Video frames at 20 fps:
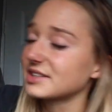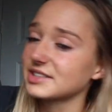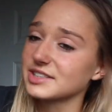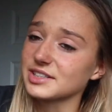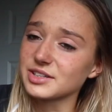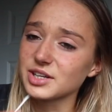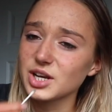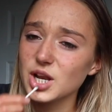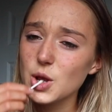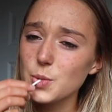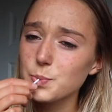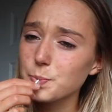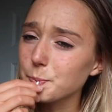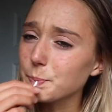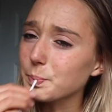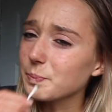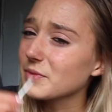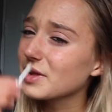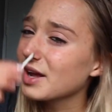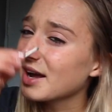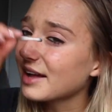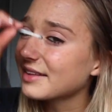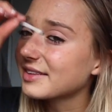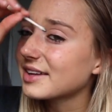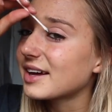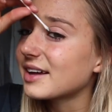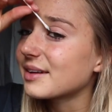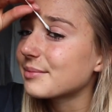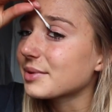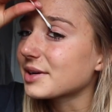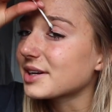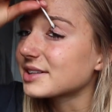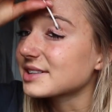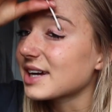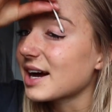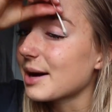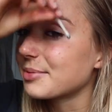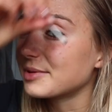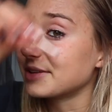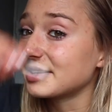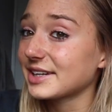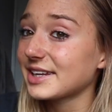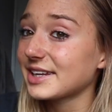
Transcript: they didn't. And then, because it happened